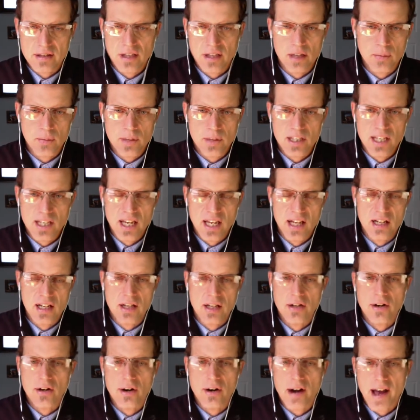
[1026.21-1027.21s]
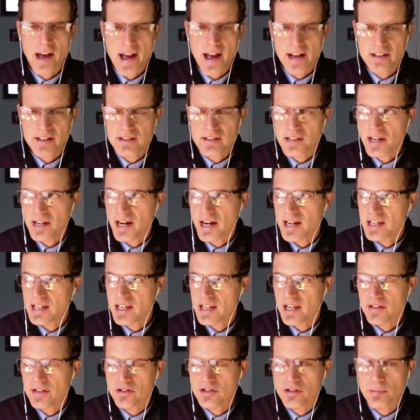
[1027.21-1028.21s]
and we can't interact and I
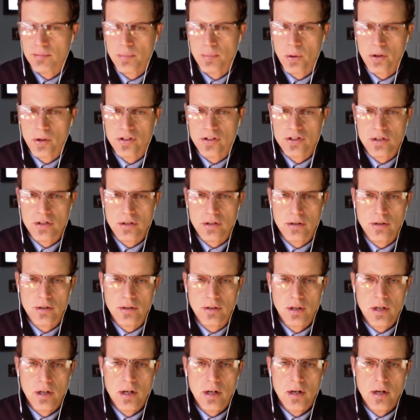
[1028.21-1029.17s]
can't support you